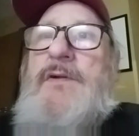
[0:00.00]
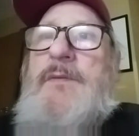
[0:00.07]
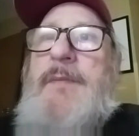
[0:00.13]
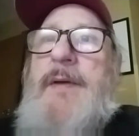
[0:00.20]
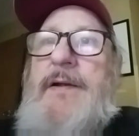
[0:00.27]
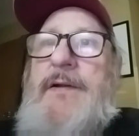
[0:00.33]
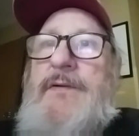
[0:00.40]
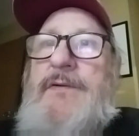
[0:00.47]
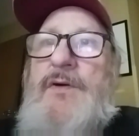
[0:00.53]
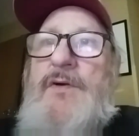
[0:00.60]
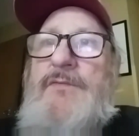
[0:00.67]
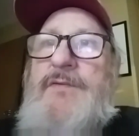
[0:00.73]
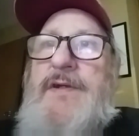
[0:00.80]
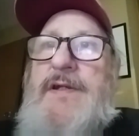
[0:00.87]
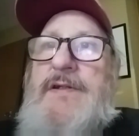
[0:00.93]
on the back of the
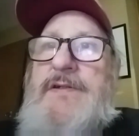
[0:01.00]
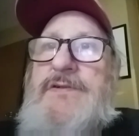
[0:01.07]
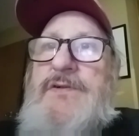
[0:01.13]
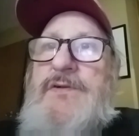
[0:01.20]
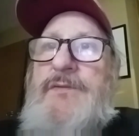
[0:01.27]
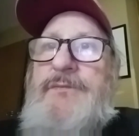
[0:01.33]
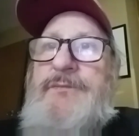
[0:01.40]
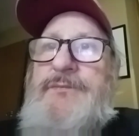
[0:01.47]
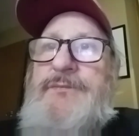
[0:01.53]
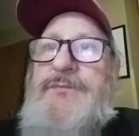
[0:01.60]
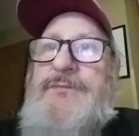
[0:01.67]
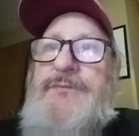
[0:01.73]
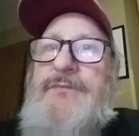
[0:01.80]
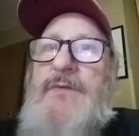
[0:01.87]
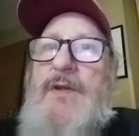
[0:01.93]
RV. So,
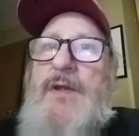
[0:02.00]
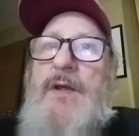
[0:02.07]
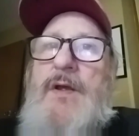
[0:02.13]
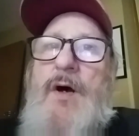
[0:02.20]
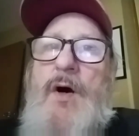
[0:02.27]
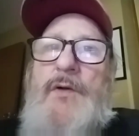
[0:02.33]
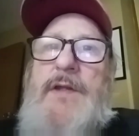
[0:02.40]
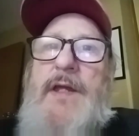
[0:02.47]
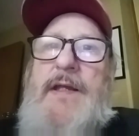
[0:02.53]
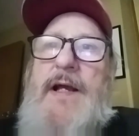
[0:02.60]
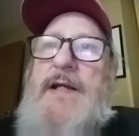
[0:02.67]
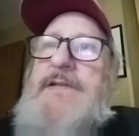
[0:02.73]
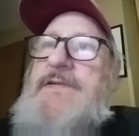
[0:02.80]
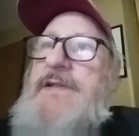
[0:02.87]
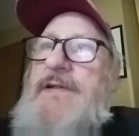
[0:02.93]
okay,
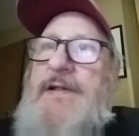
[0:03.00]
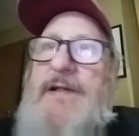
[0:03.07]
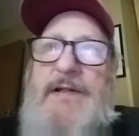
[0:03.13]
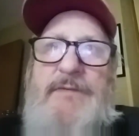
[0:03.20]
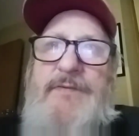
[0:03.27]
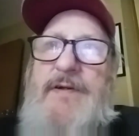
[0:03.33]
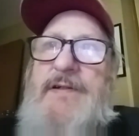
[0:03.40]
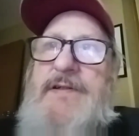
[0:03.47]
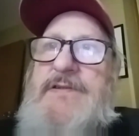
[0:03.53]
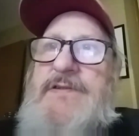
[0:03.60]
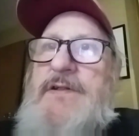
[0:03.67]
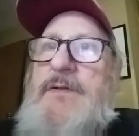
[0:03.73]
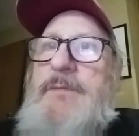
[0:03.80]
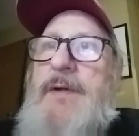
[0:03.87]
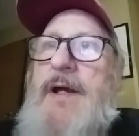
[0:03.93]
guys, I got to finally
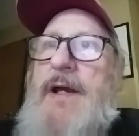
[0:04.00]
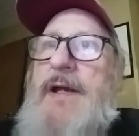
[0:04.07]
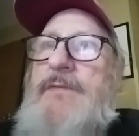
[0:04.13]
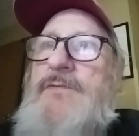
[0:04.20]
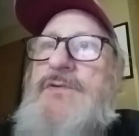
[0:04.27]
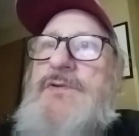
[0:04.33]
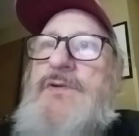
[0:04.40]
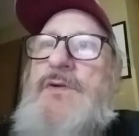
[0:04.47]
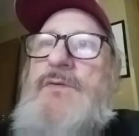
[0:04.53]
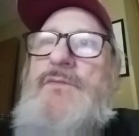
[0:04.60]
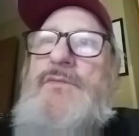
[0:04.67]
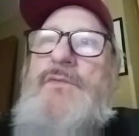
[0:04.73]
say goodbye. So,